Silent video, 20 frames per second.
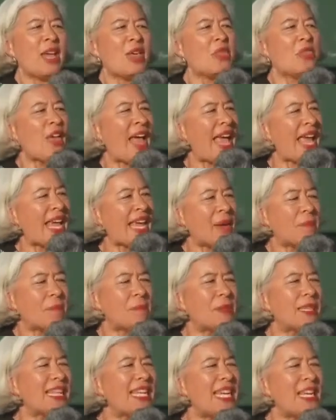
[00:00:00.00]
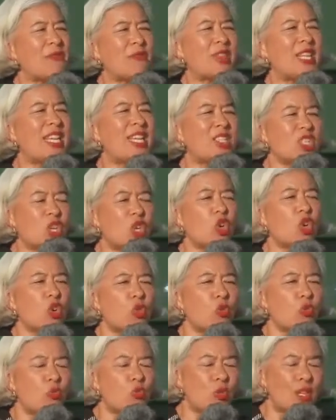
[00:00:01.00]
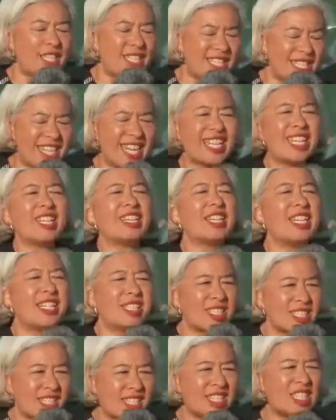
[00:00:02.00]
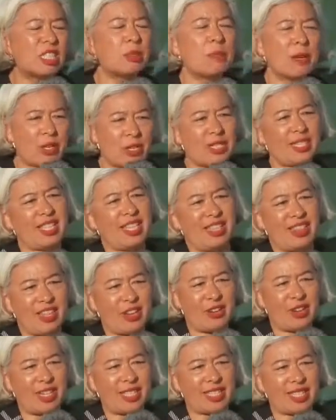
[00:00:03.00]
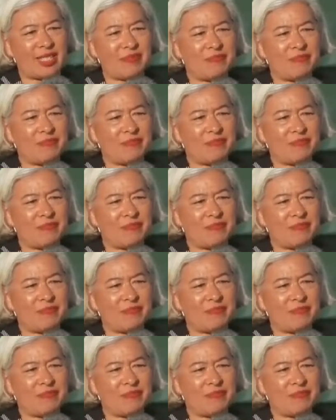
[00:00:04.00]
They believe these ridiculous conspiracy theories.